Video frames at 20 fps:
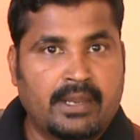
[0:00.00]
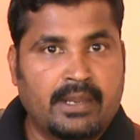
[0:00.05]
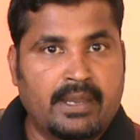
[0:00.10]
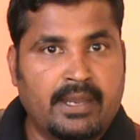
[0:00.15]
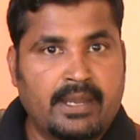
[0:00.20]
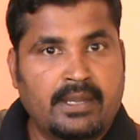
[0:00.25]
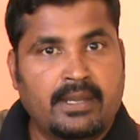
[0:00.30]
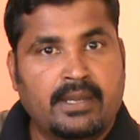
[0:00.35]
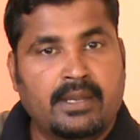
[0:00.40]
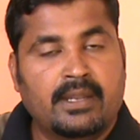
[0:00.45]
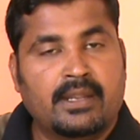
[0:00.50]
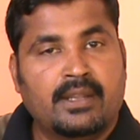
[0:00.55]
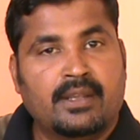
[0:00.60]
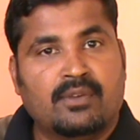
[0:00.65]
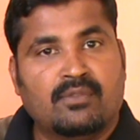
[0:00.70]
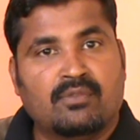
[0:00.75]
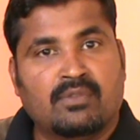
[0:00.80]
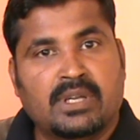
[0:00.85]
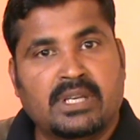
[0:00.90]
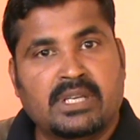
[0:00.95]
and
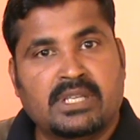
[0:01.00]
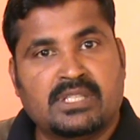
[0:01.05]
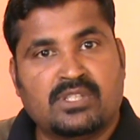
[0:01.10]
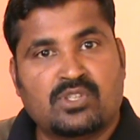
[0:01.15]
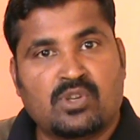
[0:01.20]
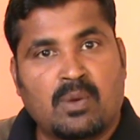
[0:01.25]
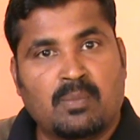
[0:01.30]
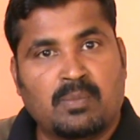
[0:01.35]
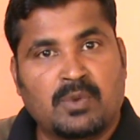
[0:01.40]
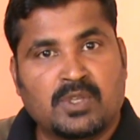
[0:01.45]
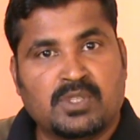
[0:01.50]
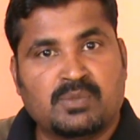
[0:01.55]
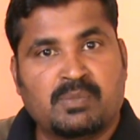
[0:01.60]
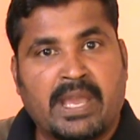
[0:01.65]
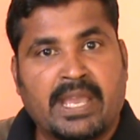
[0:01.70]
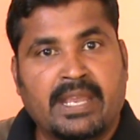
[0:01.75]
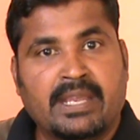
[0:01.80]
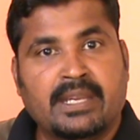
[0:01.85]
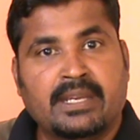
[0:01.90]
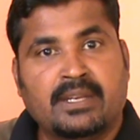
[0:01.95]
one stop loss
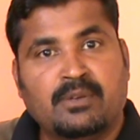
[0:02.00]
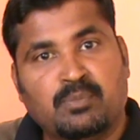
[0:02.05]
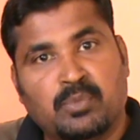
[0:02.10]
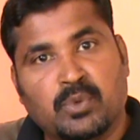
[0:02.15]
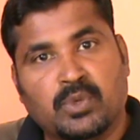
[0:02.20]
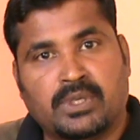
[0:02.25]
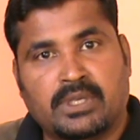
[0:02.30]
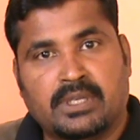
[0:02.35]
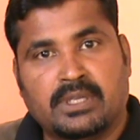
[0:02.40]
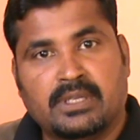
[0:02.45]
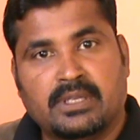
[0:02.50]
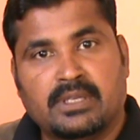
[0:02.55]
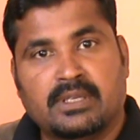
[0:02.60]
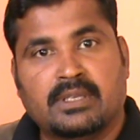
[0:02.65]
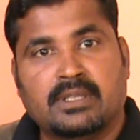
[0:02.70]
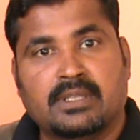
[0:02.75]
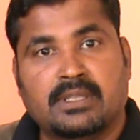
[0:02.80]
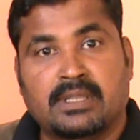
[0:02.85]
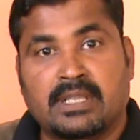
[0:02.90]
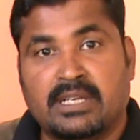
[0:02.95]
buying in put.
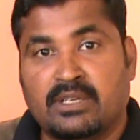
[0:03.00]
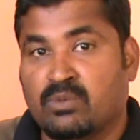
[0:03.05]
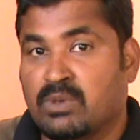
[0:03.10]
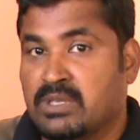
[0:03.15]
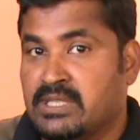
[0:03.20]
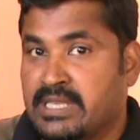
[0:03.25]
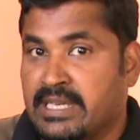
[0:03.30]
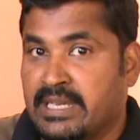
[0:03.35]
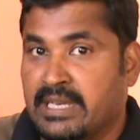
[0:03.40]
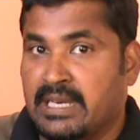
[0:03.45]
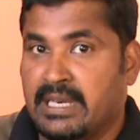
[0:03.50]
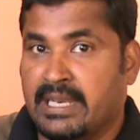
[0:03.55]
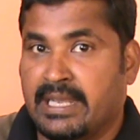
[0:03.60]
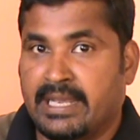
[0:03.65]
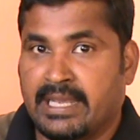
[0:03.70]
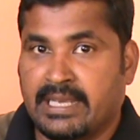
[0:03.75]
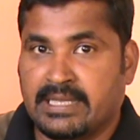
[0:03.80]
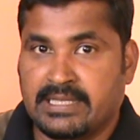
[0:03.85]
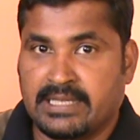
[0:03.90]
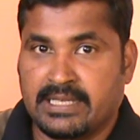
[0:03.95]
That was single leg
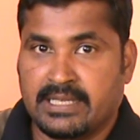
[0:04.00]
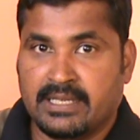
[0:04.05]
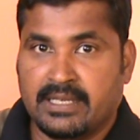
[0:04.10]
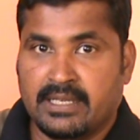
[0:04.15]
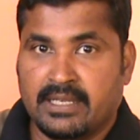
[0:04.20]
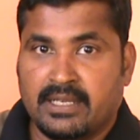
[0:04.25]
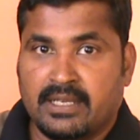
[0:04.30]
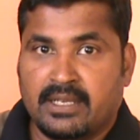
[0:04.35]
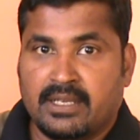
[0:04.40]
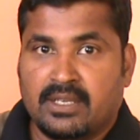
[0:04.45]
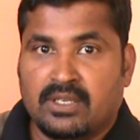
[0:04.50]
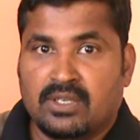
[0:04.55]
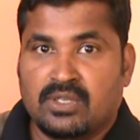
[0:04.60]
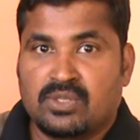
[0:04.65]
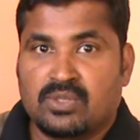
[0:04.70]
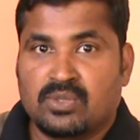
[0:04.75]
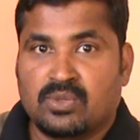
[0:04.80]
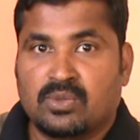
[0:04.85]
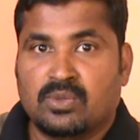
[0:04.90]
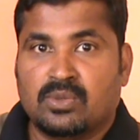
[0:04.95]
hedging.
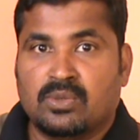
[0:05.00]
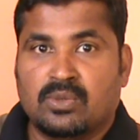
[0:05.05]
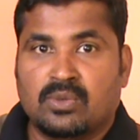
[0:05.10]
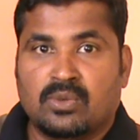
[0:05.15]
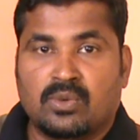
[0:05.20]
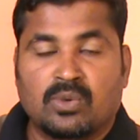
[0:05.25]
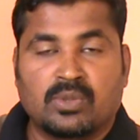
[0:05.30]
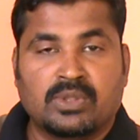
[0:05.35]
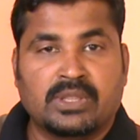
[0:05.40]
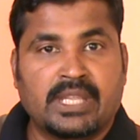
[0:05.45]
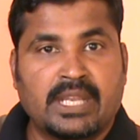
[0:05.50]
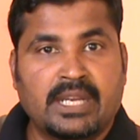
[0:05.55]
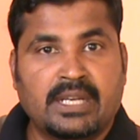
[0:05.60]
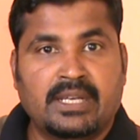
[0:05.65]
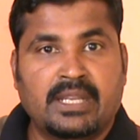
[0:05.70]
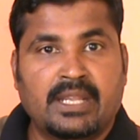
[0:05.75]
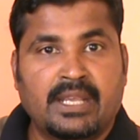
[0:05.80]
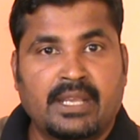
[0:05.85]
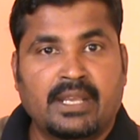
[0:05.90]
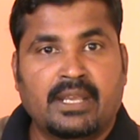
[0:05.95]
So on
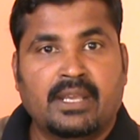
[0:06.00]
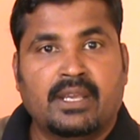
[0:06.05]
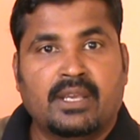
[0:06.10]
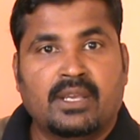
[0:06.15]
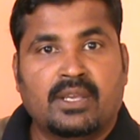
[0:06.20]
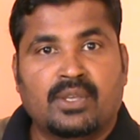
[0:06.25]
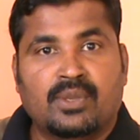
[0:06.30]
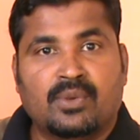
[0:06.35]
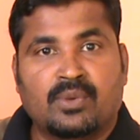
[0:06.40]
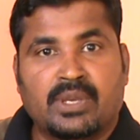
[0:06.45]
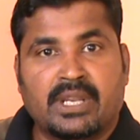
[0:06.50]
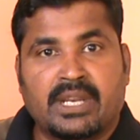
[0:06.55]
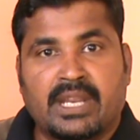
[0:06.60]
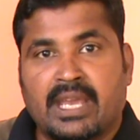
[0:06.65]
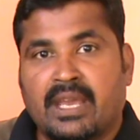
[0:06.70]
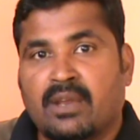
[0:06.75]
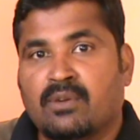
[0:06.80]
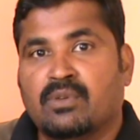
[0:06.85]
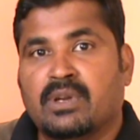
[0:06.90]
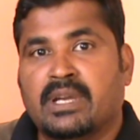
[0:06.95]
that day you can
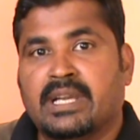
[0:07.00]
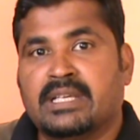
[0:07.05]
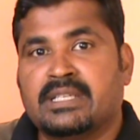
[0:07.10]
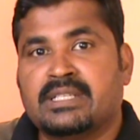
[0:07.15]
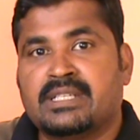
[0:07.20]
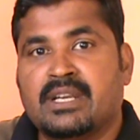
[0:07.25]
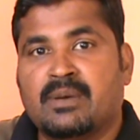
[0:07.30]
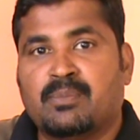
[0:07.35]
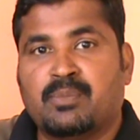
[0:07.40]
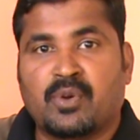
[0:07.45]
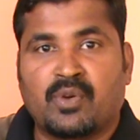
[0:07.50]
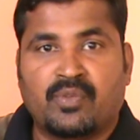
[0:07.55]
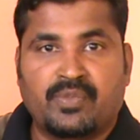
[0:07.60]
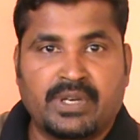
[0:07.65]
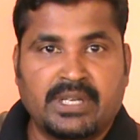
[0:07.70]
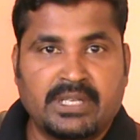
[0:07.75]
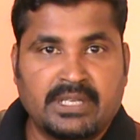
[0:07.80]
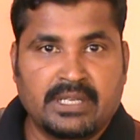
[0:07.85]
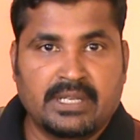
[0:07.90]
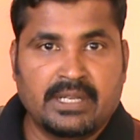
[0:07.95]
have extra
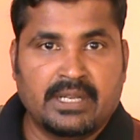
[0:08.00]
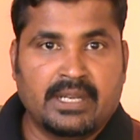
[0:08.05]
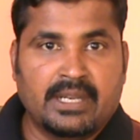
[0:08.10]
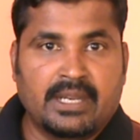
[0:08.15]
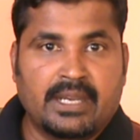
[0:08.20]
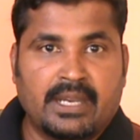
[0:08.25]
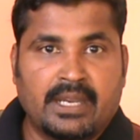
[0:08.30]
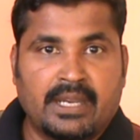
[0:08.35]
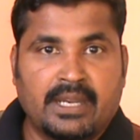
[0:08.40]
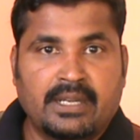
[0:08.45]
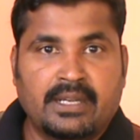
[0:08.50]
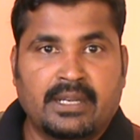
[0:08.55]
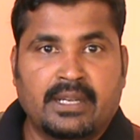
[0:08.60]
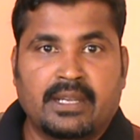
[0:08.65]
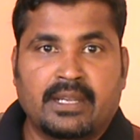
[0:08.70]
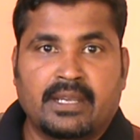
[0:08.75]
profit, and